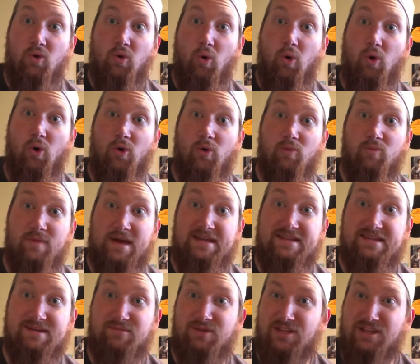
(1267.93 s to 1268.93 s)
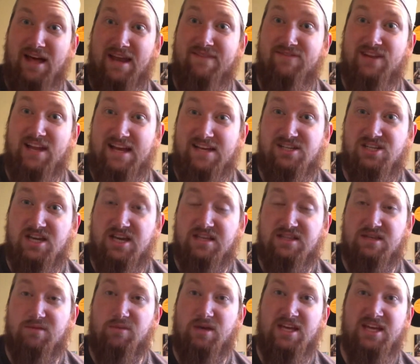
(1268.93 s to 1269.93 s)
or make them, not even
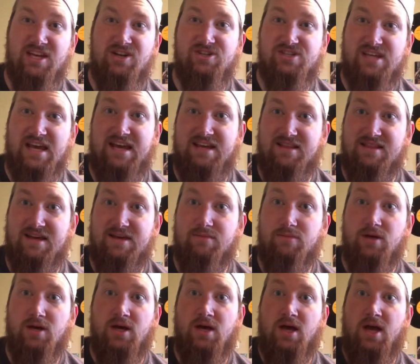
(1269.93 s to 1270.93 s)
educate them, entertain them